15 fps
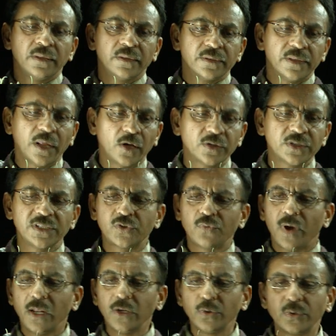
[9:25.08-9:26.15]
Now, this
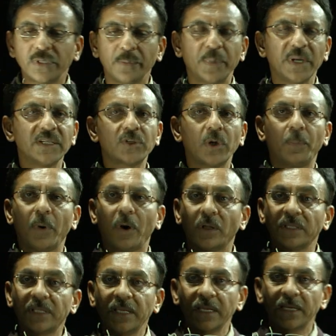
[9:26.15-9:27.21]
value depends
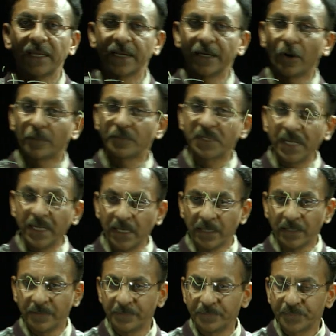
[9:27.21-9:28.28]
upon the grade of steel.
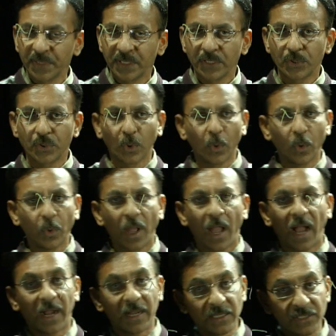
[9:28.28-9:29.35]
So,
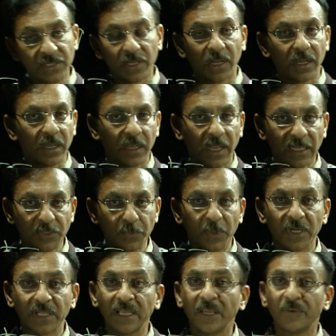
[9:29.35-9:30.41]
as per
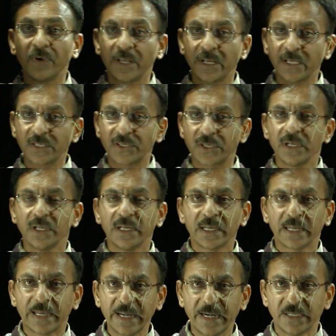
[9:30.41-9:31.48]
the various
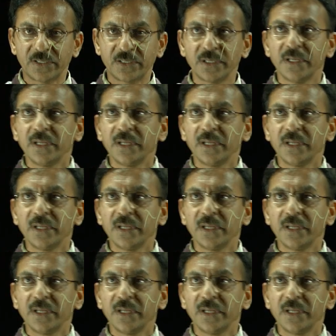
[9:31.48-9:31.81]
grades